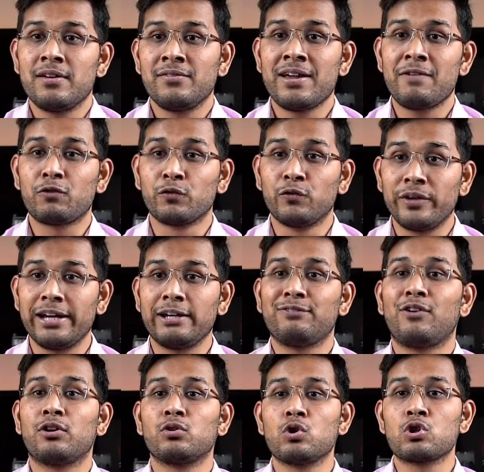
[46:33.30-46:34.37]
We have to wait
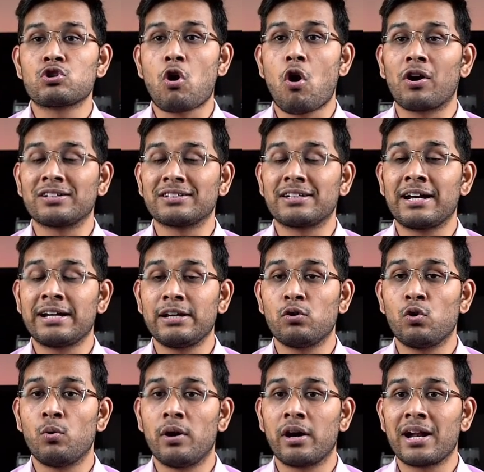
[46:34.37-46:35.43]
for those talks getting
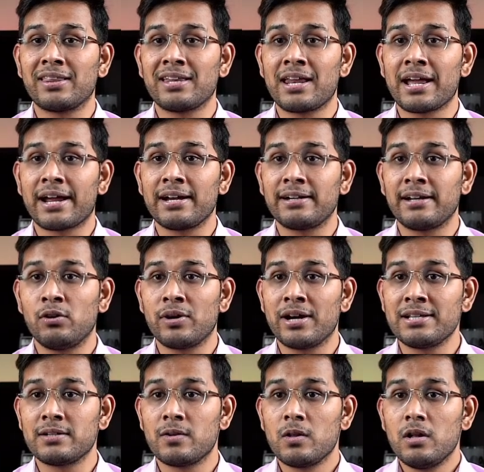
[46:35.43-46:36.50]
over and then I can tell you
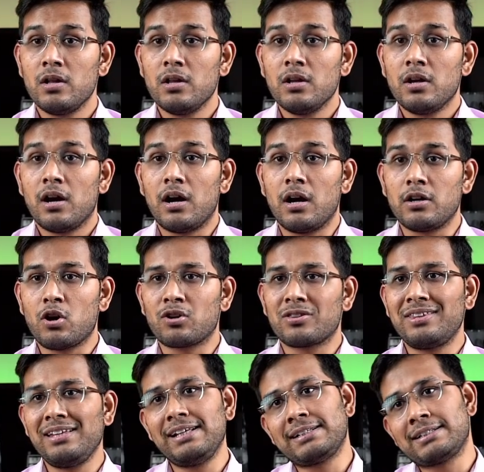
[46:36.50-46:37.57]
guys.
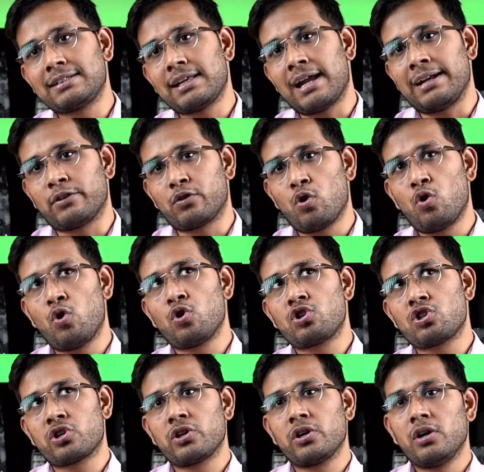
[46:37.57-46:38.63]
Northeast head
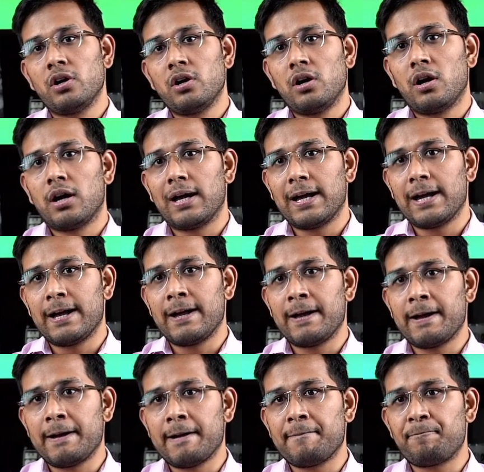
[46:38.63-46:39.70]
coach
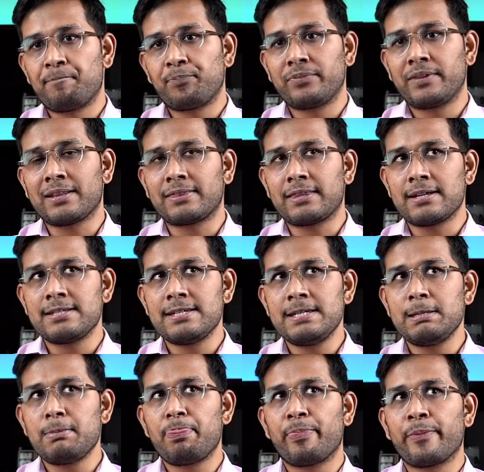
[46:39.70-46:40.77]

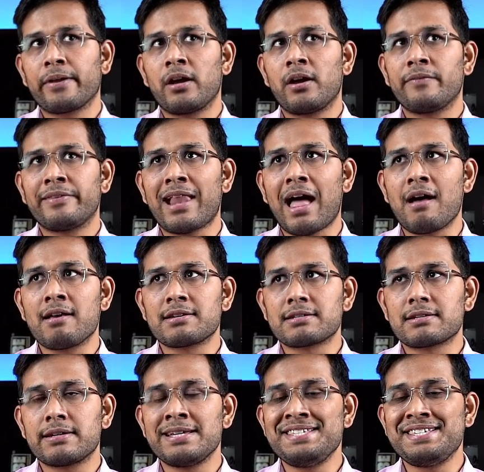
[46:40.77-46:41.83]
Dattaji,
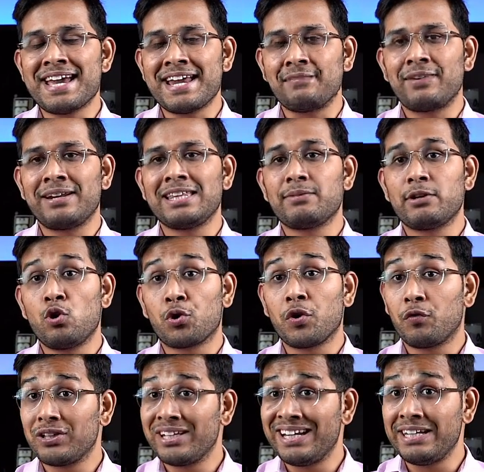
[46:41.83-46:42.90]
last in January they were
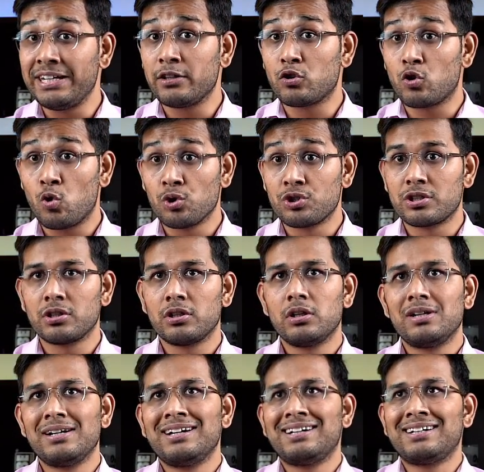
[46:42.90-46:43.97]
looking for the Indian coach.
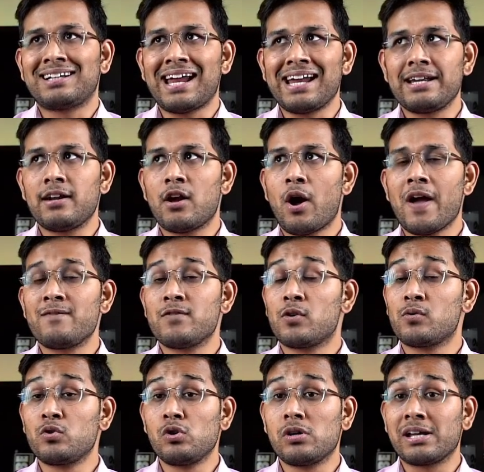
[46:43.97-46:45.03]
Right now I have
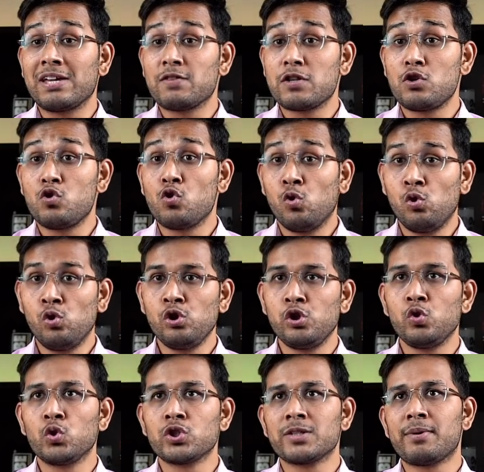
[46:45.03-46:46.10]
now given no
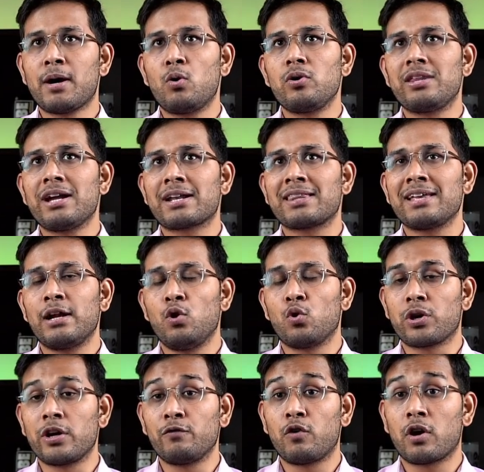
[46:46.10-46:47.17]
news about that they are
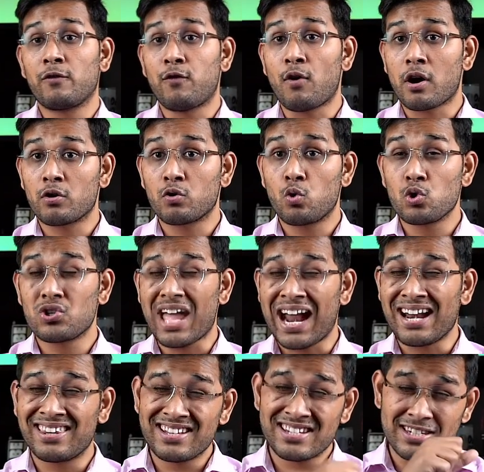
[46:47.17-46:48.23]
looking for a foreign coach
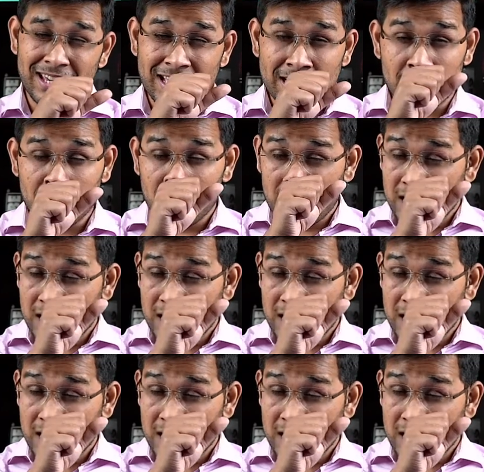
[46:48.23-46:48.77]
at this stage.